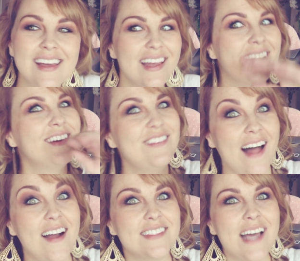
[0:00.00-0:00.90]
in a
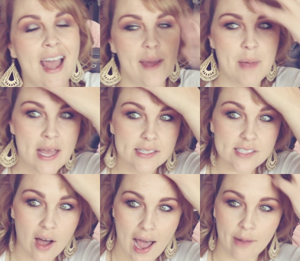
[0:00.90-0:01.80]
long time.
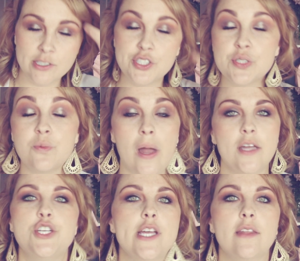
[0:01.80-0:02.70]
So I was just
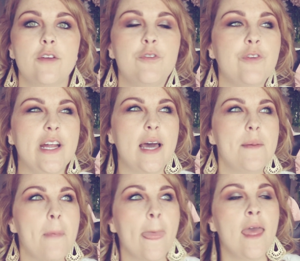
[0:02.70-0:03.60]
relishing in the
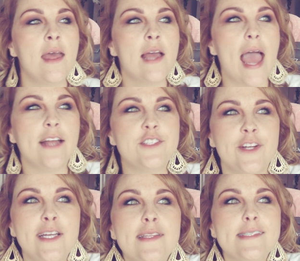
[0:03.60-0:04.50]
freedom. And
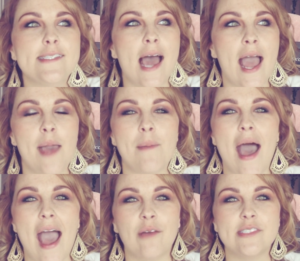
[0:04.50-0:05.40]
during this time,
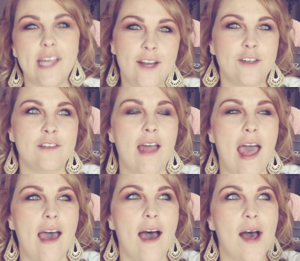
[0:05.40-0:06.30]
I was
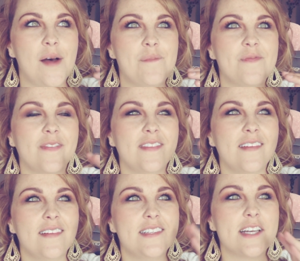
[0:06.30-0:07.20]

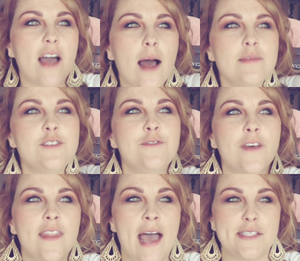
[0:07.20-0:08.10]
to come to
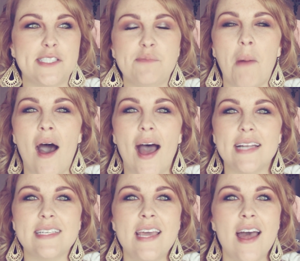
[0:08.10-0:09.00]
fill that
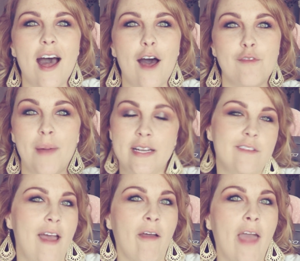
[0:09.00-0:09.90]
spot of my
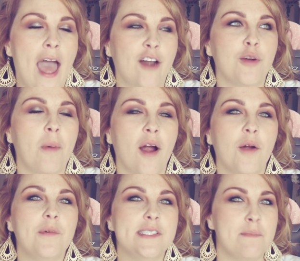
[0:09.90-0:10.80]
divine
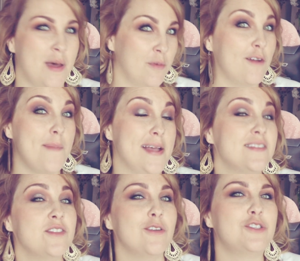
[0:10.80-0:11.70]
counterpart was a member of my
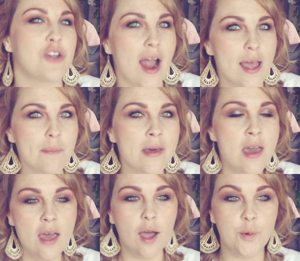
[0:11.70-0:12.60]
soul tribe,
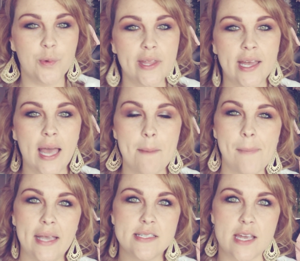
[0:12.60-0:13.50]
a really
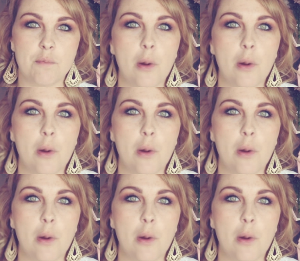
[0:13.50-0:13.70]
amazing